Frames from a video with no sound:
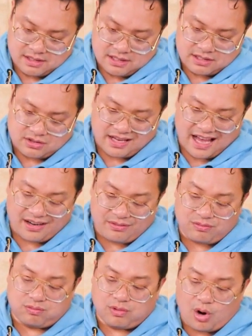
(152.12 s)
So it kind
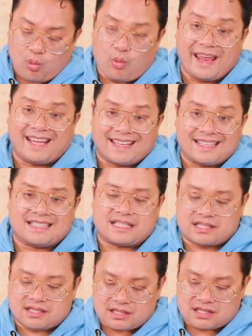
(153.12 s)
of awakens
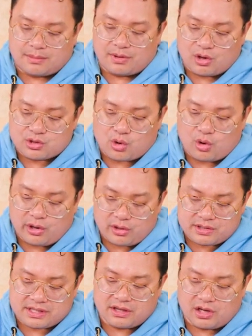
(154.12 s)
some of those
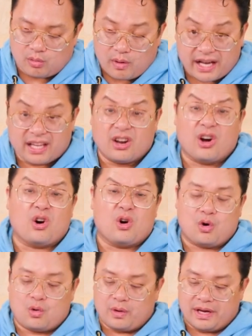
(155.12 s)
oils in the
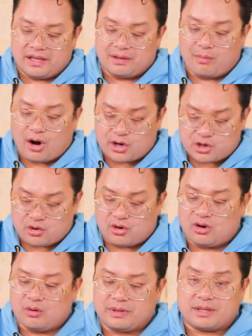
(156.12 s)
oregano, in the
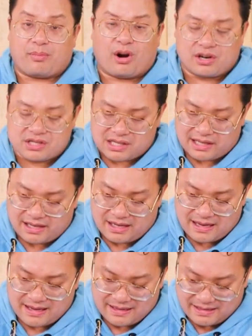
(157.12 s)
marjoram, in the parsley,
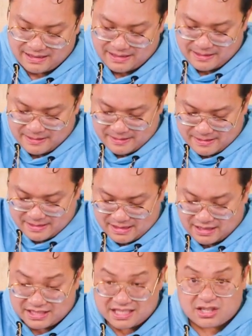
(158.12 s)

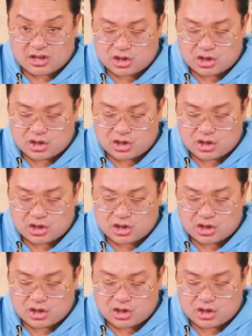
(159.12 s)
because these are